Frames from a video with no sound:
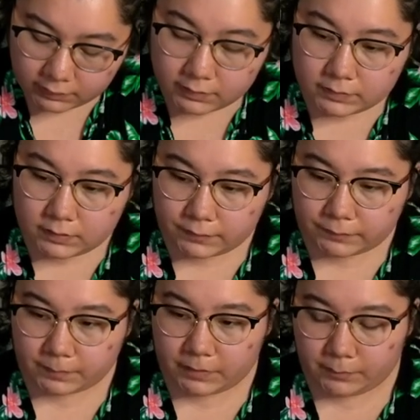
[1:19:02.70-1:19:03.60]
easier for
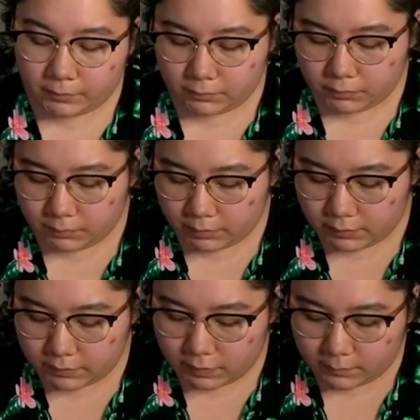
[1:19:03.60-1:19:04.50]
people who are
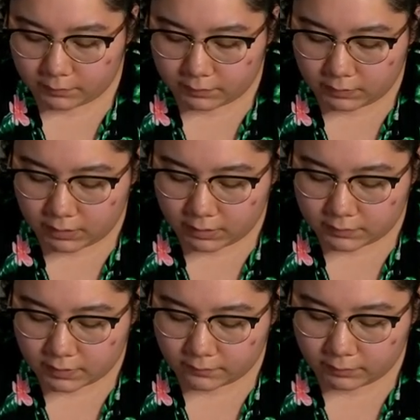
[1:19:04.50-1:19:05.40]
disabled to get
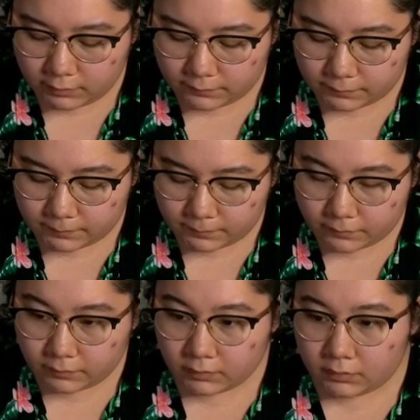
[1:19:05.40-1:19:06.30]
debt relief.
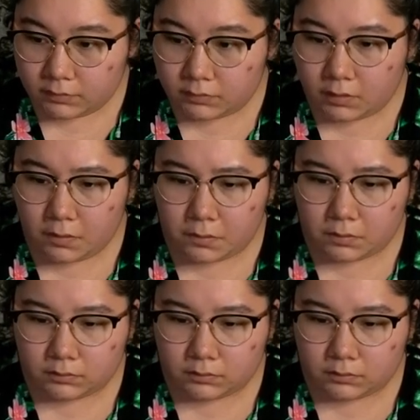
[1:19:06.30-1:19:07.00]
So,